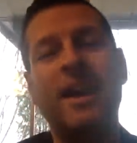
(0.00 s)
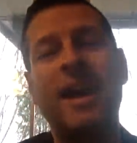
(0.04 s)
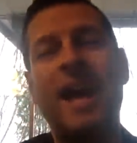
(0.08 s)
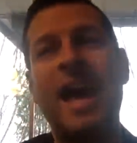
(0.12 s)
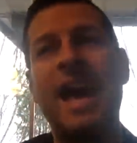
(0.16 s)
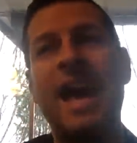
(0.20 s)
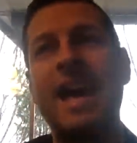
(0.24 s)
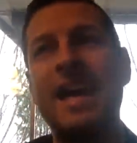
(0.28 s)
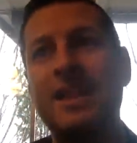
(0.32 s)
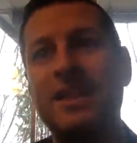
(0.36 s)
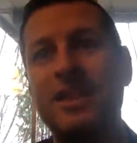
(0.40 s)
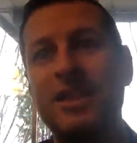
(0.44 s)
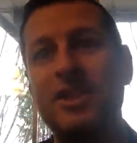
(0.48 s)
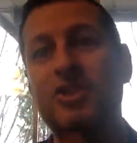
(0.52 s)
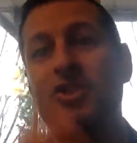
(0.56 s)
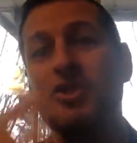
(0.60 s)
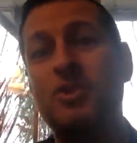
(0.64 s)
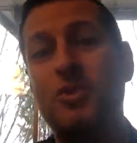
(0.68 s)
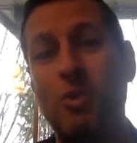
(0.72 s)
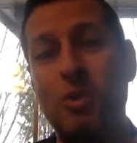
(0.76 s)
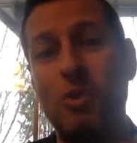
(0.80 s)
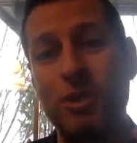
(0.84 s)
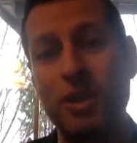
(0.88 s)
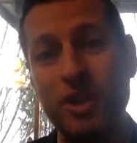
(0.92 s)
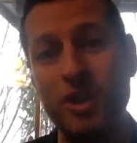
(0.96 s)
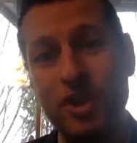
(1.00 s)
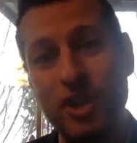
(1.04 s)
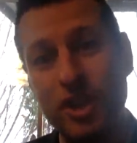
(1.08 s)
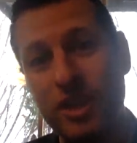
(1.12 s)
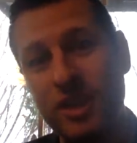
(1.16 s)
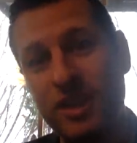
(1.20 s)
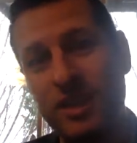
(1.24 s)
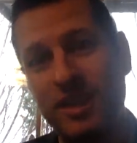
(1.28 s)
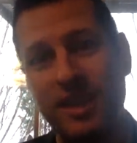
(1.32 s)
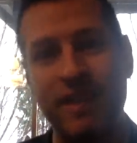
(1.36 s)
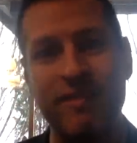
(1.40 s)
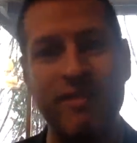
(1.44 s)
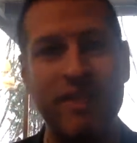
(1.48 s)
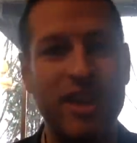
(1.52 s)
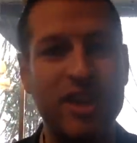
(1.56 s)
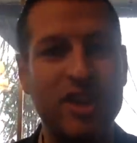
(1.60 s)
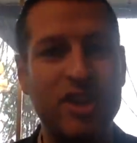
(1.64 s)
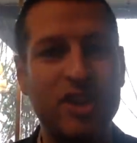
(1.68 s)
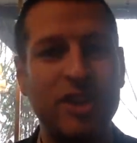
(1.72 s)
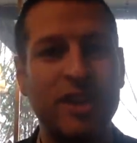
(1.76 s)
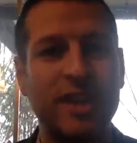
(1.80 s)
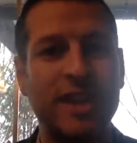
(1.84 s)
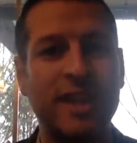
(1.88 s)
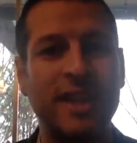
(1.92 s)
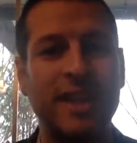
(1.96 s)
And these shortages,
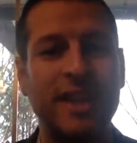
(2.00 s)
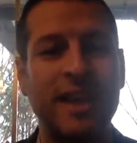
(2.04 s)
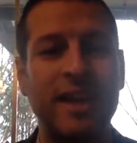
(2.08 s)
eventually